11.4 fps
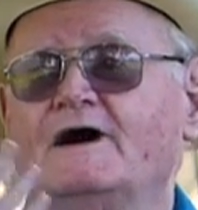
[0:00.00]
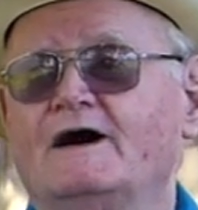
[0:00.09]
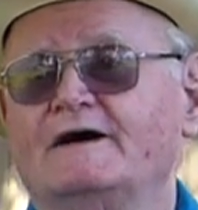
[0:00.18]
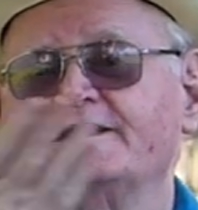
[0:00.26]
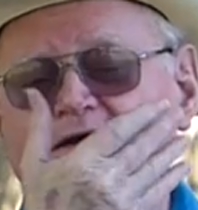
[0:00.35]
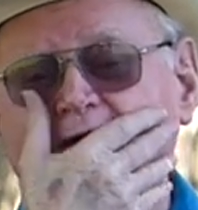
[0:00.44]

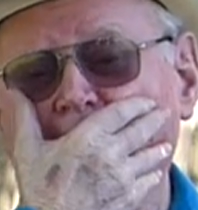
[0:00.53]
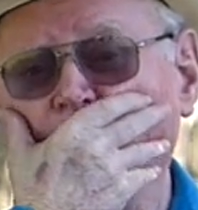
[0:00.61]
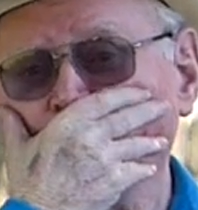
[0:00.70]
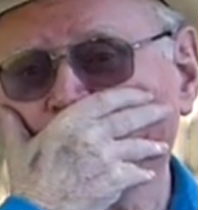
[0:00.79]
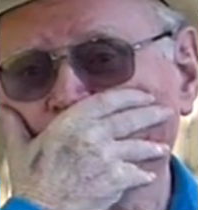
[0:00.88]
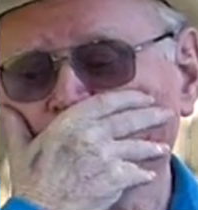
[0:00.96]
I didn't
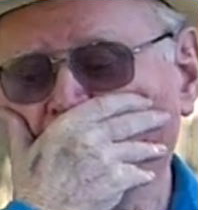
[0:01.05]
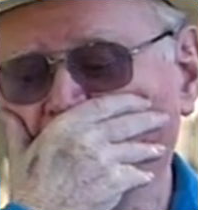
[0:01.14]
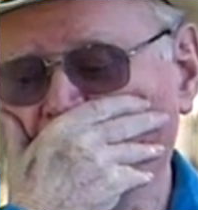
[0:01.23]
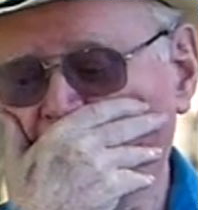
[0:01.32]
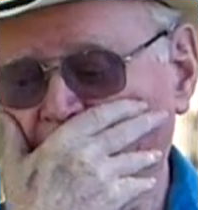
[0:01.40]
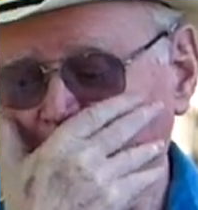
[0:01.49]
cough in my
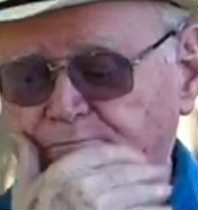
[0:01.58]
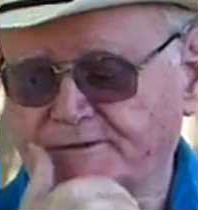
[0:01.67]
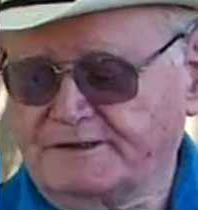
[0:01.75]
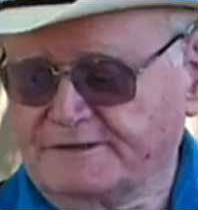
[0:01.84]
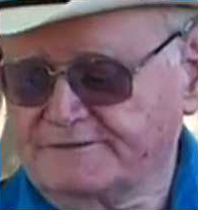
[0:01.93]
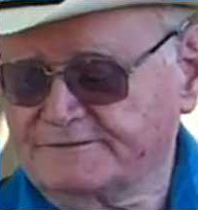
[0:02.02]
hand
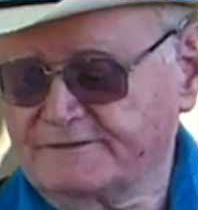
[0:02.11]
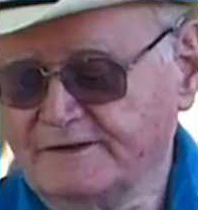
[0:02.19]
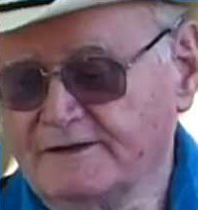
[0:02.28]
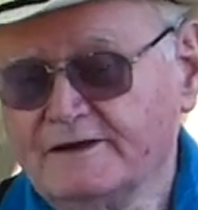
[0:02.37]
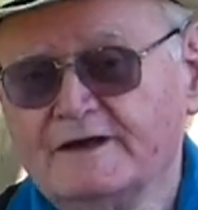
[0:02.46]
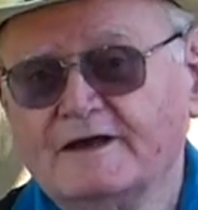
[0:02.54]
because
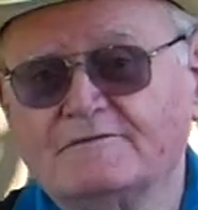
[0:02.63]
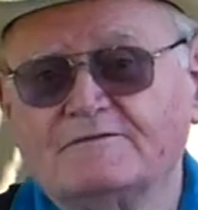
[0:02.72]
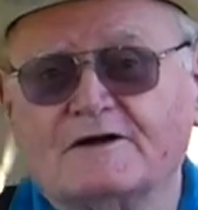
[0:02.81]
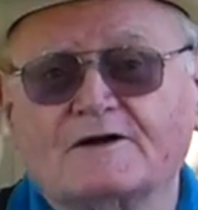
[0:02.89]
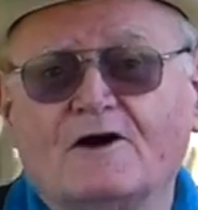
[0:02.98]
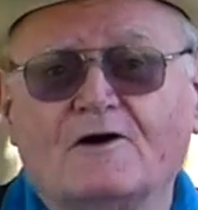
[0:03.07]
if I
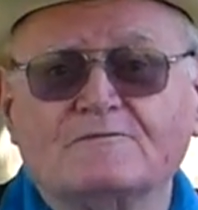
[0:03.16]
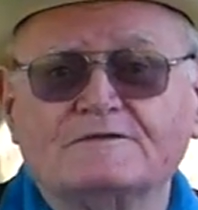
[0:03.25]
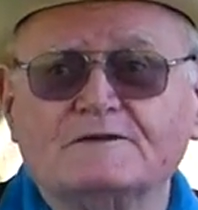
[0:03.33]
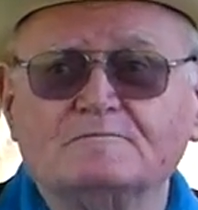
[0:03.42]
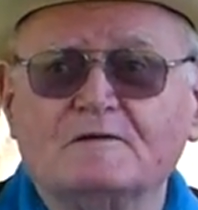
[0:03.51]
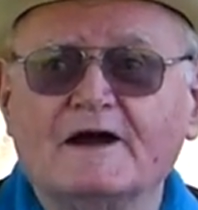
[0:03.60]
coughed
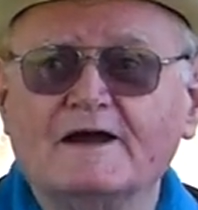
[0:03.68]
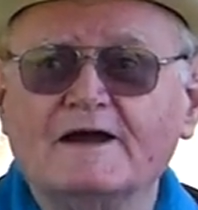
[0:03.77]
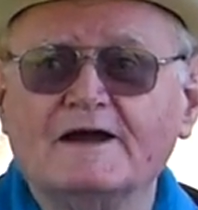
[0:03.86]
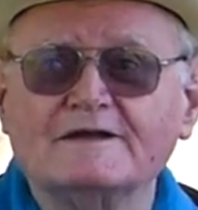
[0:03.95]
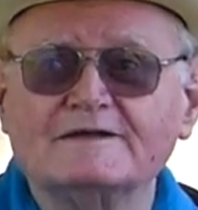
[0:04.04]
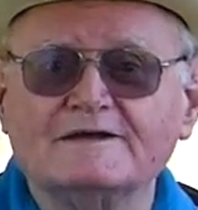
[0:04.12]
in my
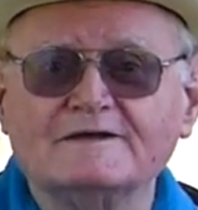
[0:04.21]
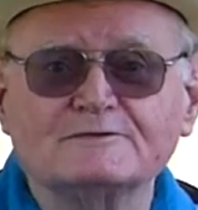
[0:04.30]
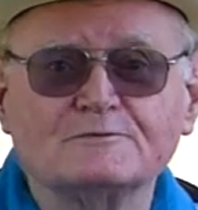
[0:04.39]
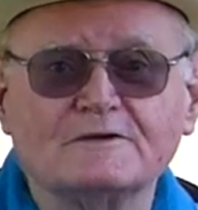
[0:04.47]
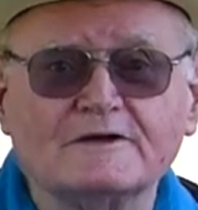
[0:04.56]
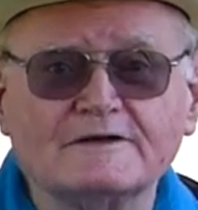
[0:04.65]
hand, guess
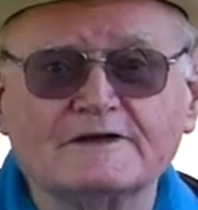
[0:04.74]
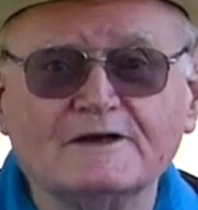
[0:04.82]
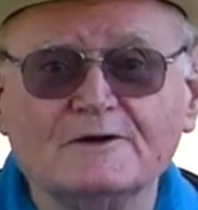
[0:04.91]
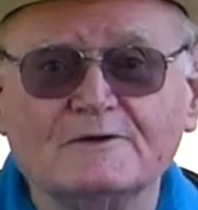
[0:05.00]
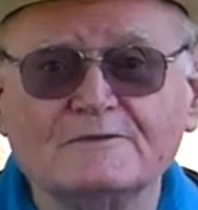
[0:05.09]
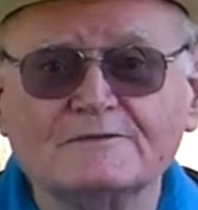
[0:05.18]
where it
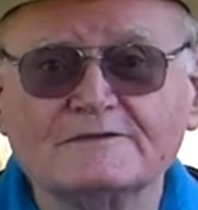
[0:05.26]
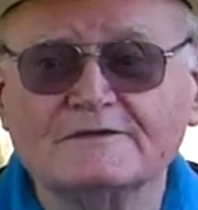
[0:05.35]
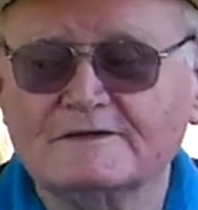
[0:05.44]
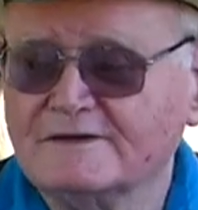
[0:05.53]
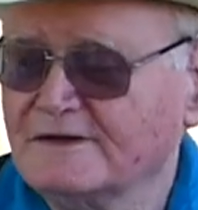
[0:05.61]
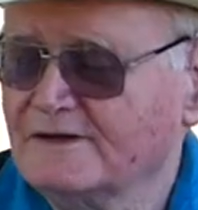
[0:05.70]
goes?
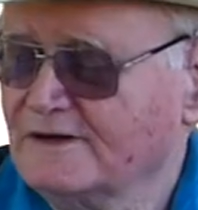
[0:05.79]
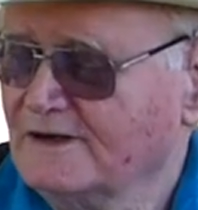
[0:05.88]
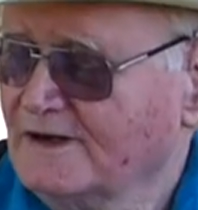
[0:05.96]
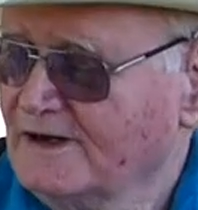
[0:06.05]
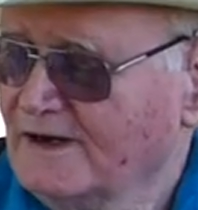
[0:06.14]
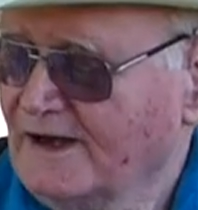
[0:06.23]

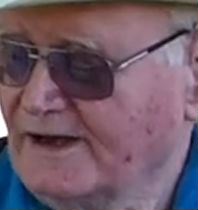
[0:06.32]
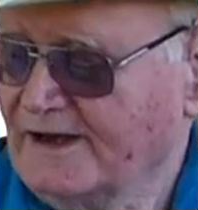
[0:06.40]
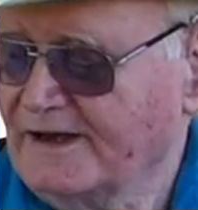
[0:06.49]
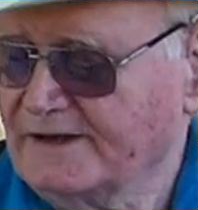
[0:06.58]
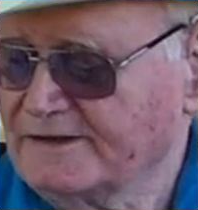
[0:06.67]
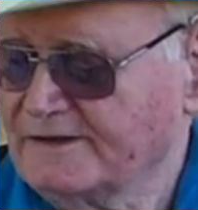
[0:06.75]

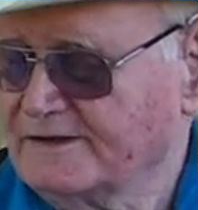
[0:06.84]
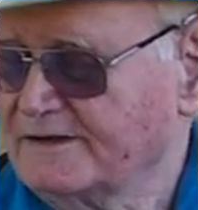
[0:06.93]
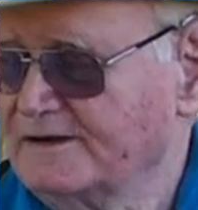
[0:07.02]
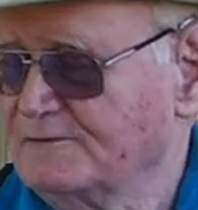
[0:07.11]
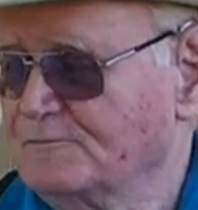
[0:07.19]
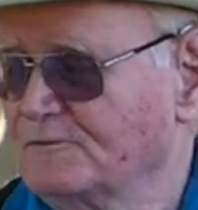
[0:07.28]
And
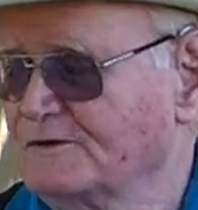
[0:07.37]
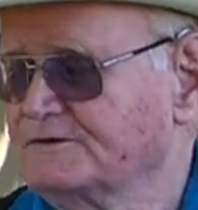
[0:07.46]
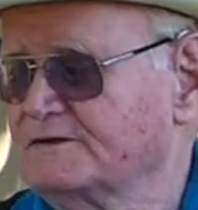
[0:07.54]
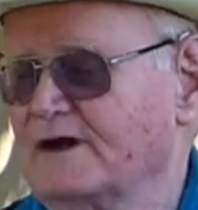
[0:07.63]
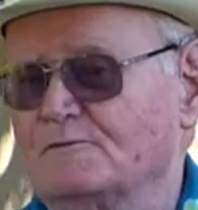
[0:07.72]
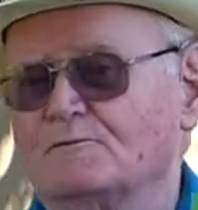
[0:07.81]

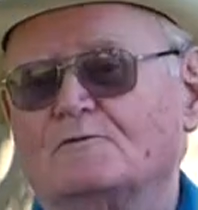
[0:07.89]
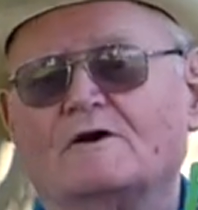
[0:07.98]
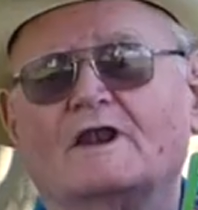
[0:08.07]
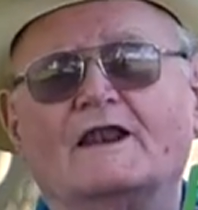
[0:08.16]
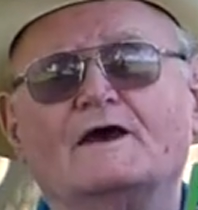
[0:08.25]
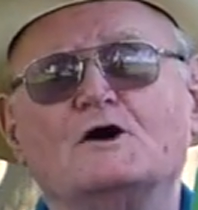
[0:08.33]

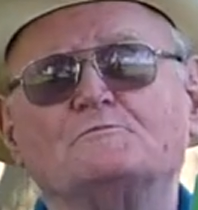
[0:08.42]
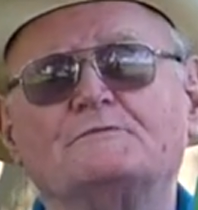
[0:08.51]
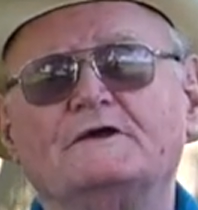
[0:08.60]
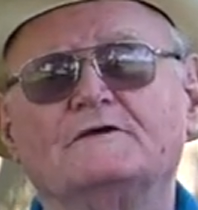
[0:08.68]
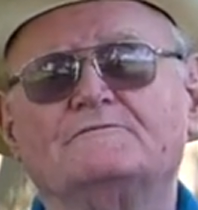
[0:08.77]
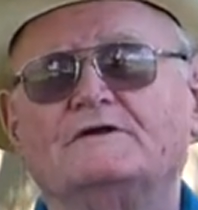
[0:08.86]
what'll help
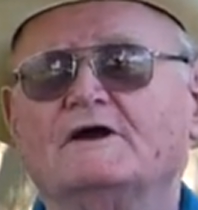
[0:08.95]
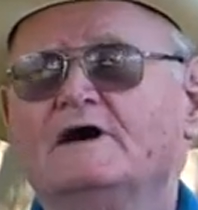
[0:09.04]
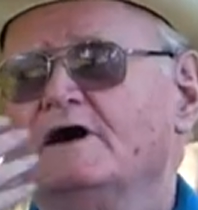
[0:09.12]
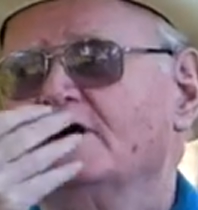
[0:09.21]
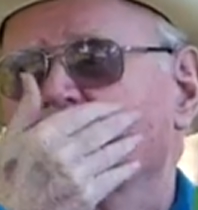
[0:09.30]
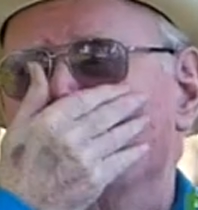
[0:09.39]
you if you
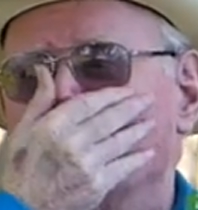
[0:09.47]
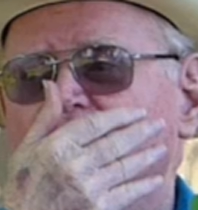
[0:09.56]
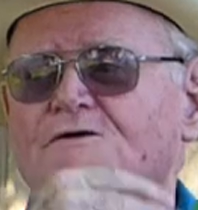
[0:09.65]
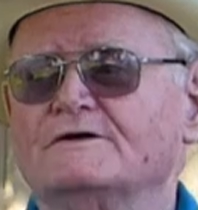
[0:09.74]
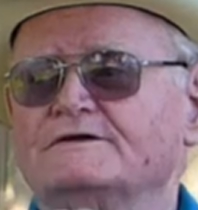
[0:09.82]
cough on